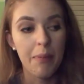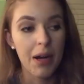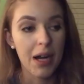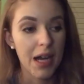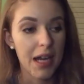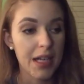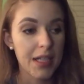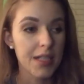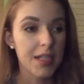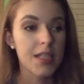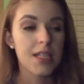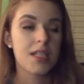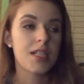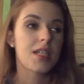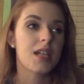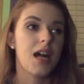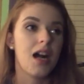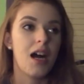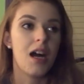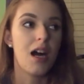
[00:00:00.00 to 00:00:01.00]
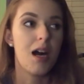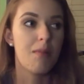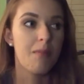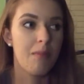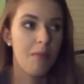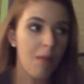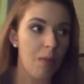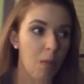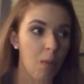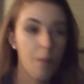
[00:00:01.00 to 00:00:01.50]
But
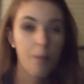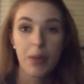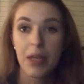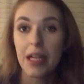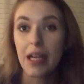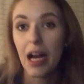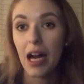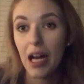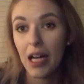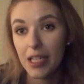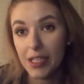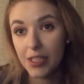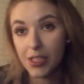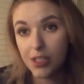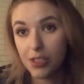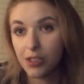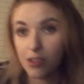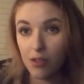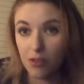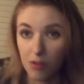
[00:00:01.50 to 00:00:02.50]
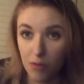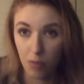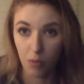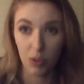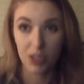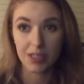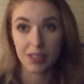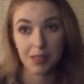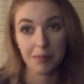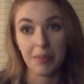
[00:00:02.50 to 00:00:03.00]
because
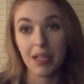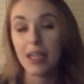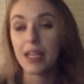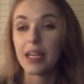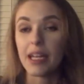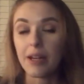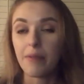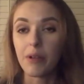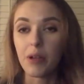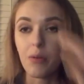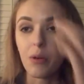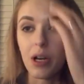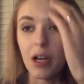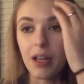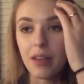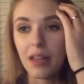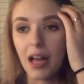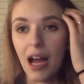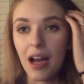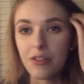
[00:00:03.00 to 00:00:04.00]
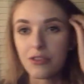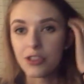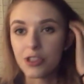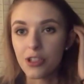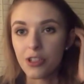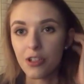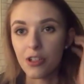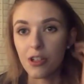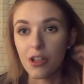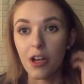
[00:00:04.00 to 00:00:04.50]
we submitted it, we weren't allowed
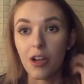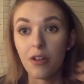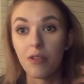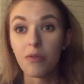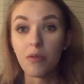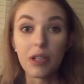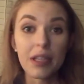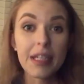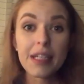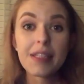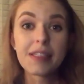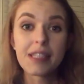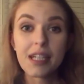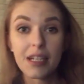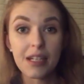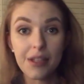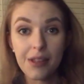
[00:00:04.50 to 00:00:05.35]
to, you know, release